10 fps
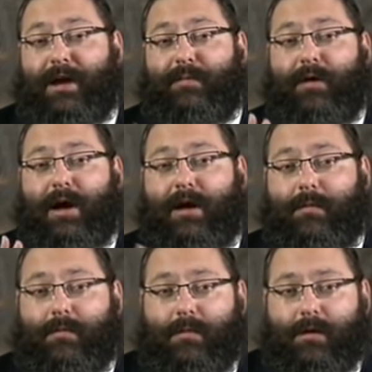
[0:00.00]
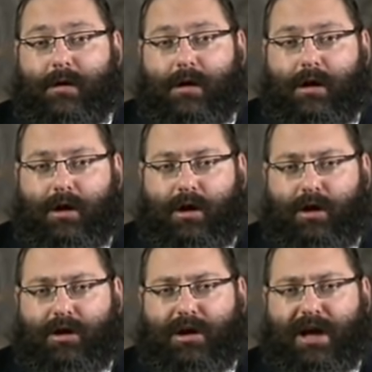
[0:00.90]
Abraham, Lo
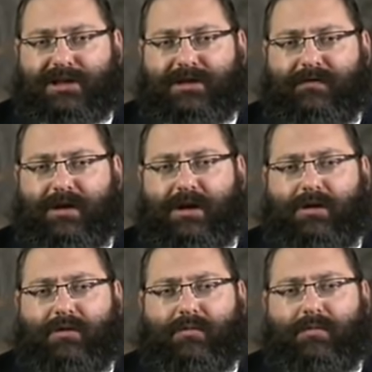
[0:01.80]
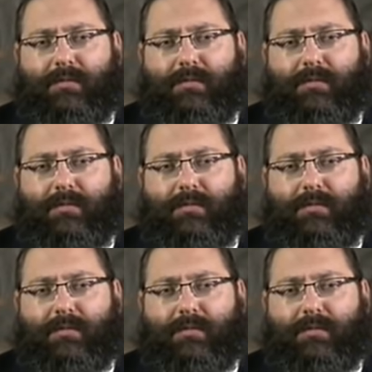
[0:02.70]
Haya Nechshav L'Klum,